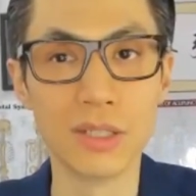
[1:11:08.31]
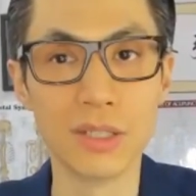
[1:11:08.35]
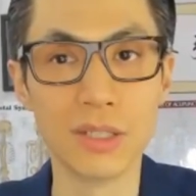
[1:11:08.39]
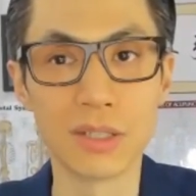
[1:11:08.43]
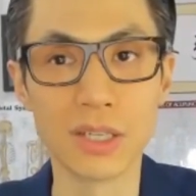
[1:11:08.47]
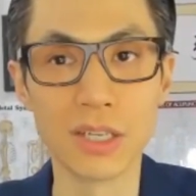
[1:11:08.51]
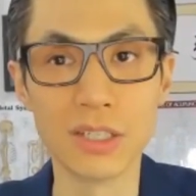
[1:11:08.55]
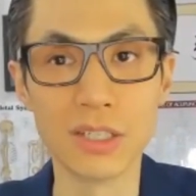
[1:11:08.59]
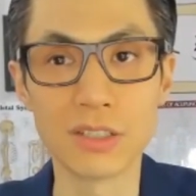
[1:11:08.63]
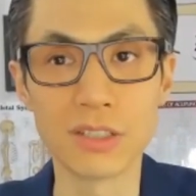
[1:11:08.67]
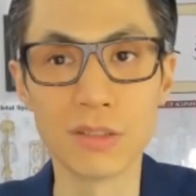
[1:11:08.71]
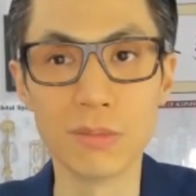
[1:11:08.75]

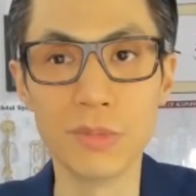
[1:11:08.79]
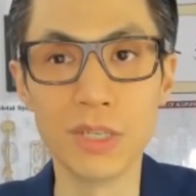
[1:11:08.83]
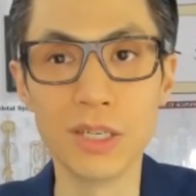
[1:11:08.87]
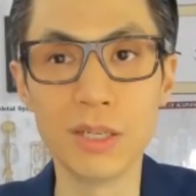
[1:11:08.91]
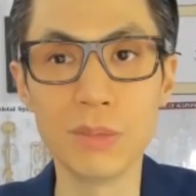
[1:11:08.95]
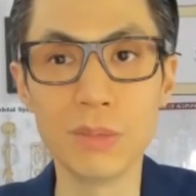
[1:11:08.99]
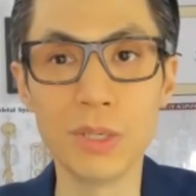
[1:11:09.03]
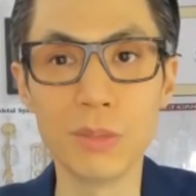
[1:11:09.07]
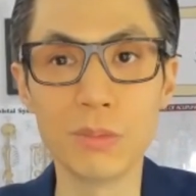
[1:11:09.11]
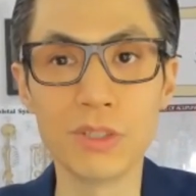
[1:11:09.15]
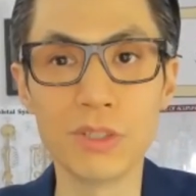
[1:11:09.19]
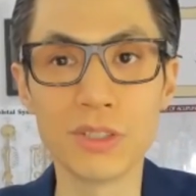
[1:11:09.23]
Okay, so many
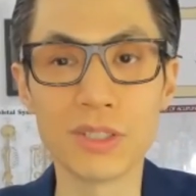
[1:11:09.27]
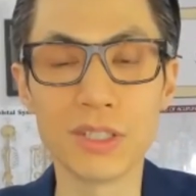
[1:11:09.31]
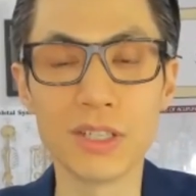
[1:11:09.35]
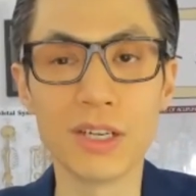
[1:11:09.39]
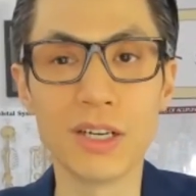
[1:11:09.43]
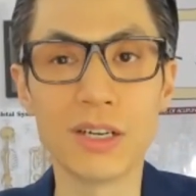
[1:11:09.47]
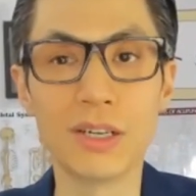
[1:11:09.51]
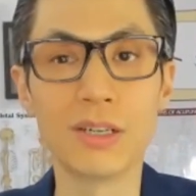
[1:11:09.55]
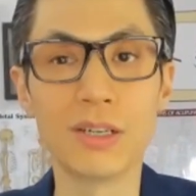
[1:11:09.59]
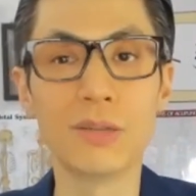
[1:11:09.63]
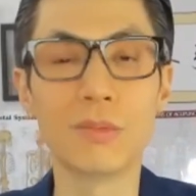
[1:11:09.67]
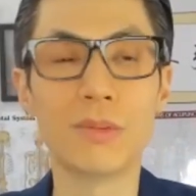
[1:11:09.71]
people say,
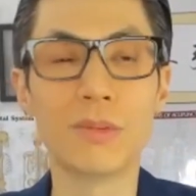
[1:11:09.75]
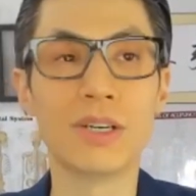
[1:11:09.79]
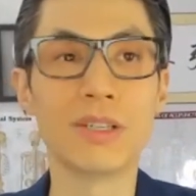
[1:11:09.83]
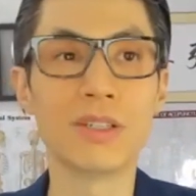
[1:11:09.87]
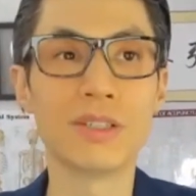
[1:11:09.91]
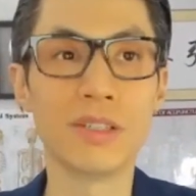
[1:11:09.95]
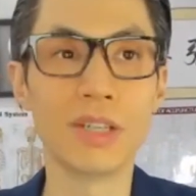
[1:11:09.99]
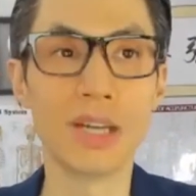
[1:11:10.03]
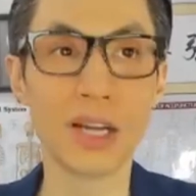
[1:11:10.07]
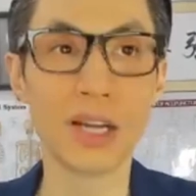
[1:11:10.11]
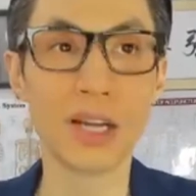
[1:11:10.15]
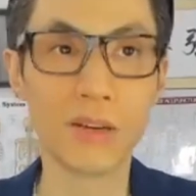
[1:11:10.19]
oh, I want
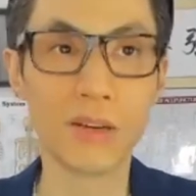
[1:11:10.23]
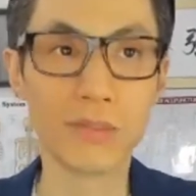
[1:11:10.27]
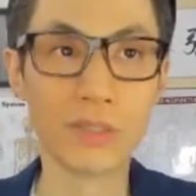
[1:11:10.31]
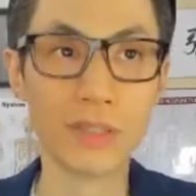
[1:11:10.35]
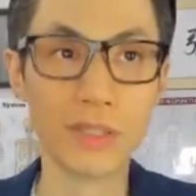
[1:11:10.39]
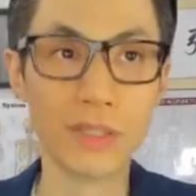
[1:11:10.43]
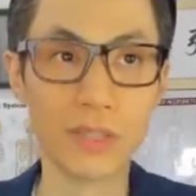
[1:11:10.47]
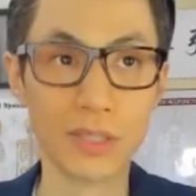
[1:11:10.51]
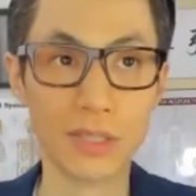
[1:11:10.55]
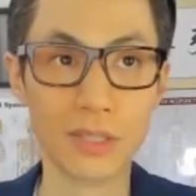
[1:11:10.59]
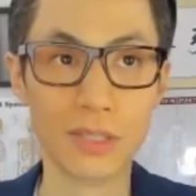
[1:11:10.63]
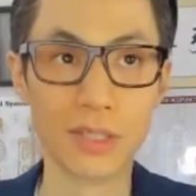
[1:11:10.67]
to have
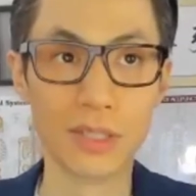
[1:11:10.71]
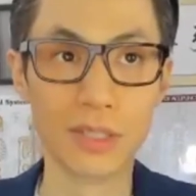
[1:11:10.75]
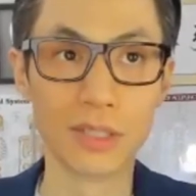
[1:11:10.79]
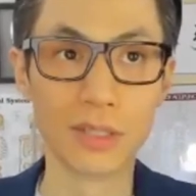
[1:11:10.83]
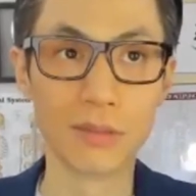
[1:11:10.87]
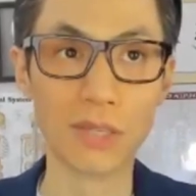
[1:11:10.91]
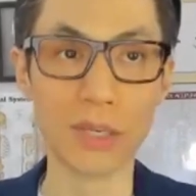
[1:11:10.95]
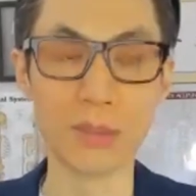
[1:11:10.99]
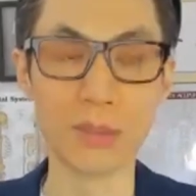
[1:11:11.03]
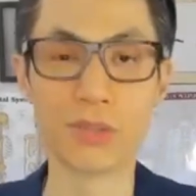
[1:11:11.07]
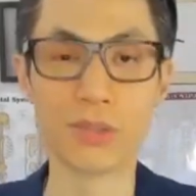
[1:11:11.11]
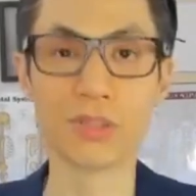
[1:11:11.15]
the
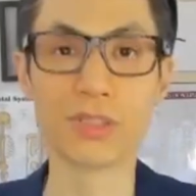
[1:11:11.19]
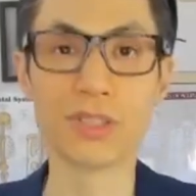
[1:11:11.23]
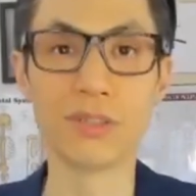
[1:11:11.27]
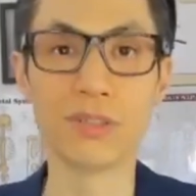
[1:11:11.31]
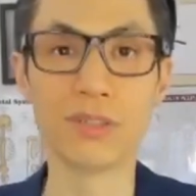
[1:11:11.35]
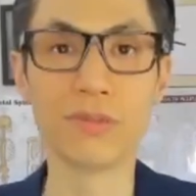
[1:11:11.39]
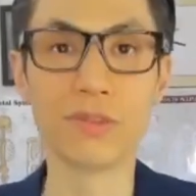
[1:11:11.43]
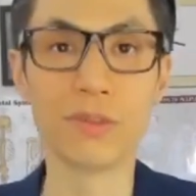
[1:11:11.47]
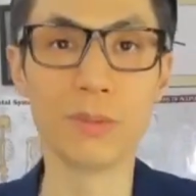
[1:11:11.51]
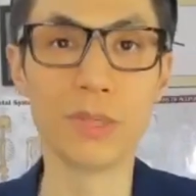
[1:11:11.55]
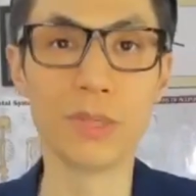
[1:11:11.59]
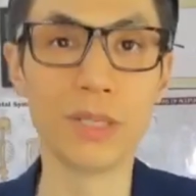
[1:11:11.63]
right person
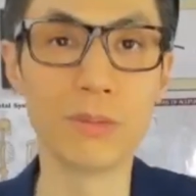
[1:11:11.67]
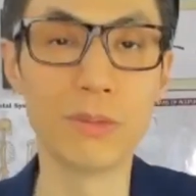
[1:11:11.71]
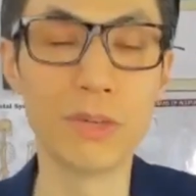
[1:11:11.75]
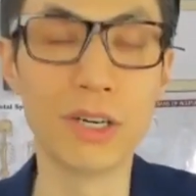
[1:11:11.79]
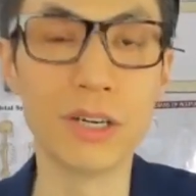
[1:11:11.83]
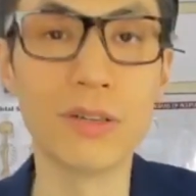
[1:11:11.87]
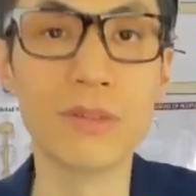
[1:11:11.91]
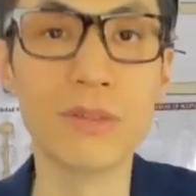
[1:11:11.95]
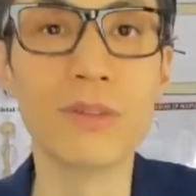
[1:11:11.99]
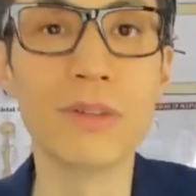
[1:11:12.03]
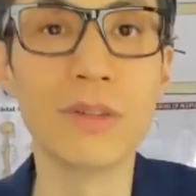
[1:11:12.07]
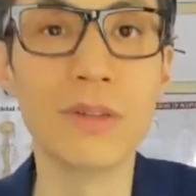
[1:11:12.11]
for me.
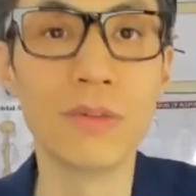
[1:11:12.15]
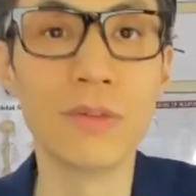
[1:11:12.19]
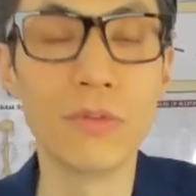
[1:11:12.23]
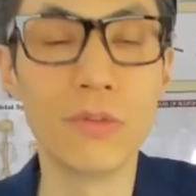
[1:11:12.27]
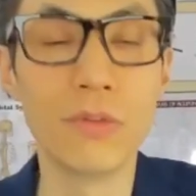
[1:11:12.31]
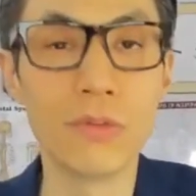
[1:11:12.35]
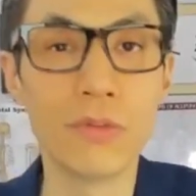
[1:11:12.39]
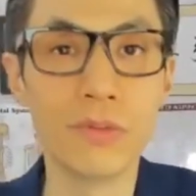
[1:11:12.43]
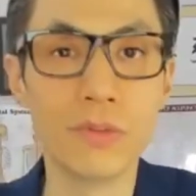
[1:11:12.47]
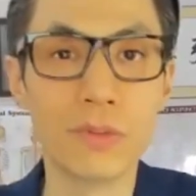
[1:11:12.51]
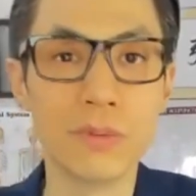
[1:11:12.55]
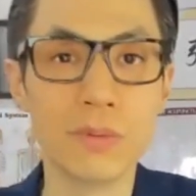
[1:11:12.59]
Well,
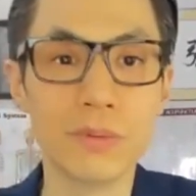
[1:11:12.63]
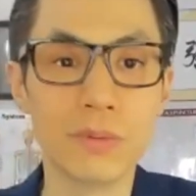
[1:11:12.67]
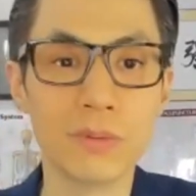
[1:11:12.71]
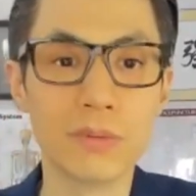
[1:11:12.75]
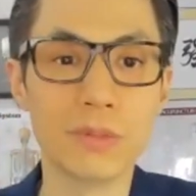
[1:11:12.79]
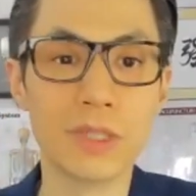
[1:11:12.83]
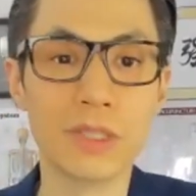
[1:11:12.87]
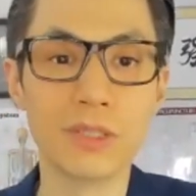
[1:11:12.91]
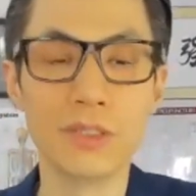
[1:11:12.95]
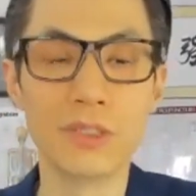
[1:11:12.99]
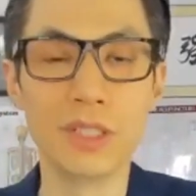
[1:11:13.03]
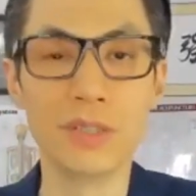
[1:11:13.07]

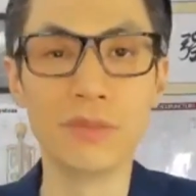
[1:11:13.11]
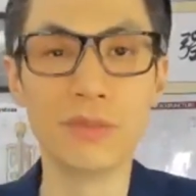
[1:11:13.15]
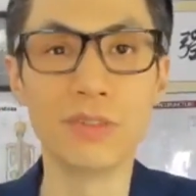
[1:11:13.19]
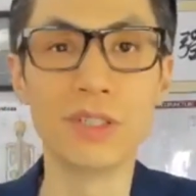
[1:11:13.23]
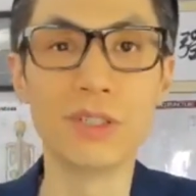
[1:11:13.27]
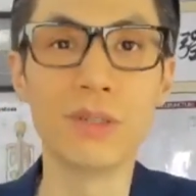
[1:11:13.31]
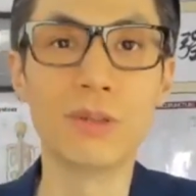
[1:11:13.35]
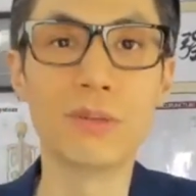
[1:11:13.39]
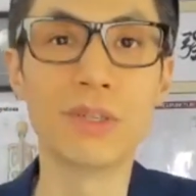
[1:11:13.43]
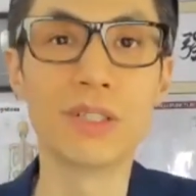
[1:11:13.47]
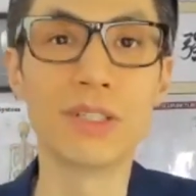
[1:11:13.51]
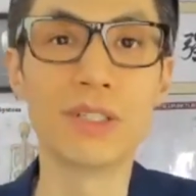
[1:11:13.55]
do you even
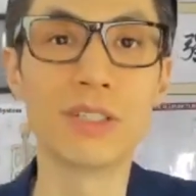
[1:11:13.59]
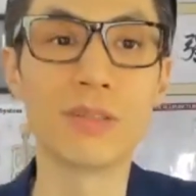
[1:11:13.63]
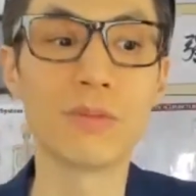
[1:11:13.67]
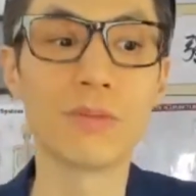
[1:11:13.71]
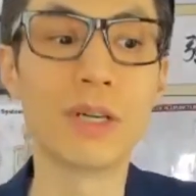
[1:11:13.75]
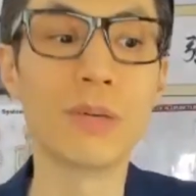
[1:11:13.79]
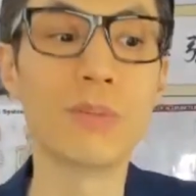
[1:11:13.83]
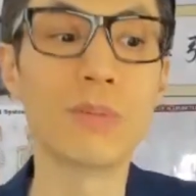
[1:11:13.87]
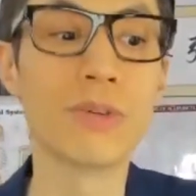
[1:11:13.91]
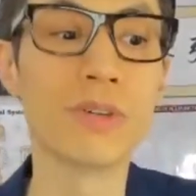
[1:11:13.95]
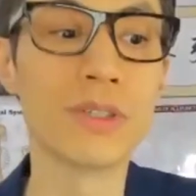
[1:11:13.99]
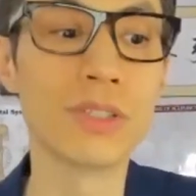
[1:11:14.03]
know what this
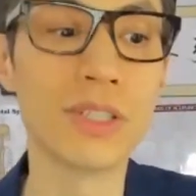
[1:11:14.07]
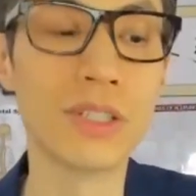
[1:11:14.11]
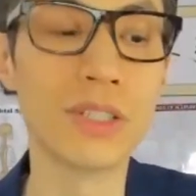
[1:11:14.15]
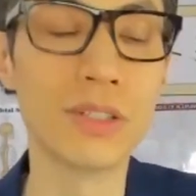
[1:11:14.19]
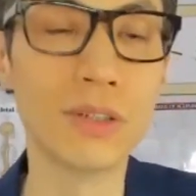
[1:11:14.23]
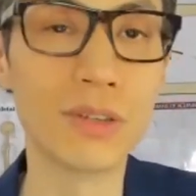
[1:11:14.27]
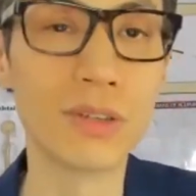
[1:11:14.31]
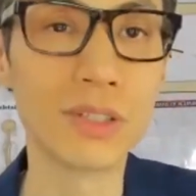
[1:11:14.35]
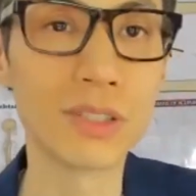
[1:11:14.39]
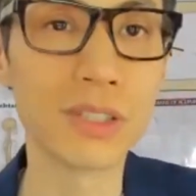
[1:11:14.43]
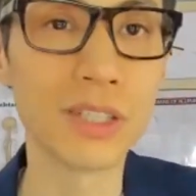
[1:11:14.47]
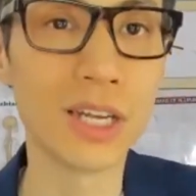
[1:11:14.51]
right person
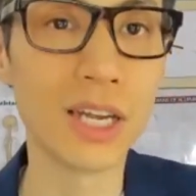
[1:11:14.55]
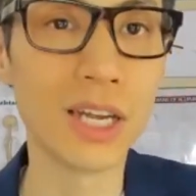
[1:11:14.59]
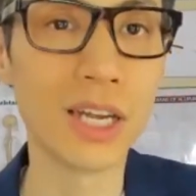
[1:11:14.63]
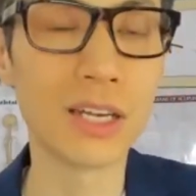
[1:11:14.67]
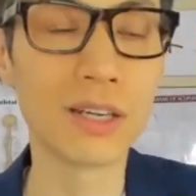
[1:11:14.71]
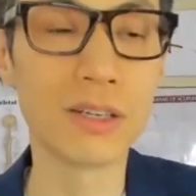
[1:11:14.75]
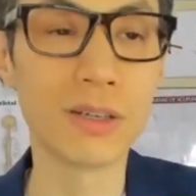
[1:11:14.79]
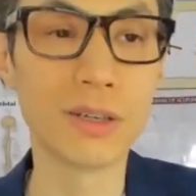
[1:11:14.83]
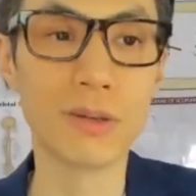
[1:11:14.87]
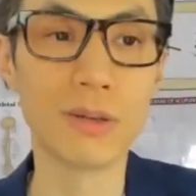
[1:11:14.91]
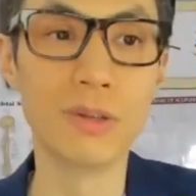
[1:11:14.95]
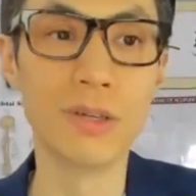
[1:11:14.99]
looks
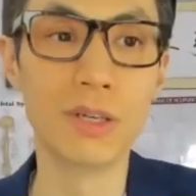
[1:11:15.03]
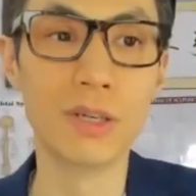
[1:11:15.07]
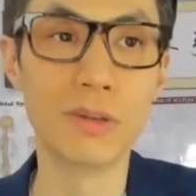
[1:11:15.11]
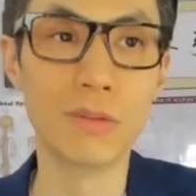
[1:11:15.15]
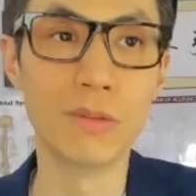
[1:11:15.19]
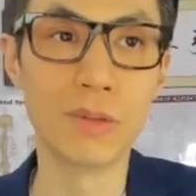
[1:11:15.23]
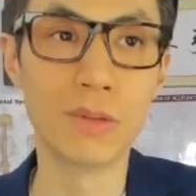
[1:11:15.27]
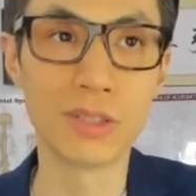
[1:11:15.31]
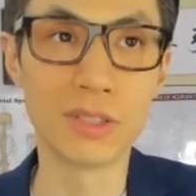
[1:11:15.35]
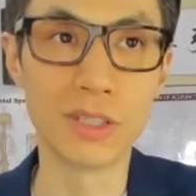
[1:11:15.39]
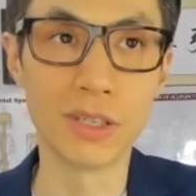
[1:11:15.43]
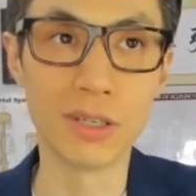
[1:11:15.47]
like, or
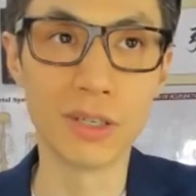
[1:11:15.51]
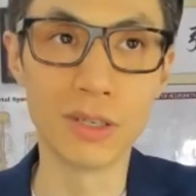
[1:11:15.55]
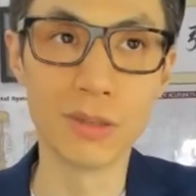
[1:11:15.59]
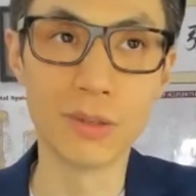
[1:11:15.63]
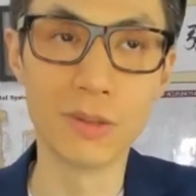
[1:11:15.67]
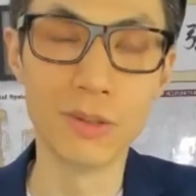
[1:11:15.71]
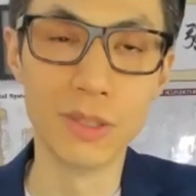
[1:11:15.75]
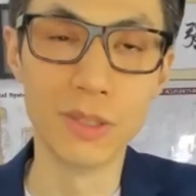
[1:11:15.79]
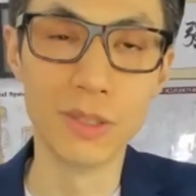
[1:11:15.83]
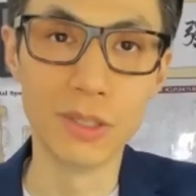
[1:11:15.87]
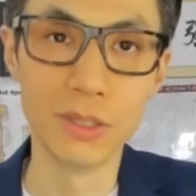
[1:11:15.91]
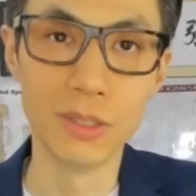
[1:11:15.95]
what's their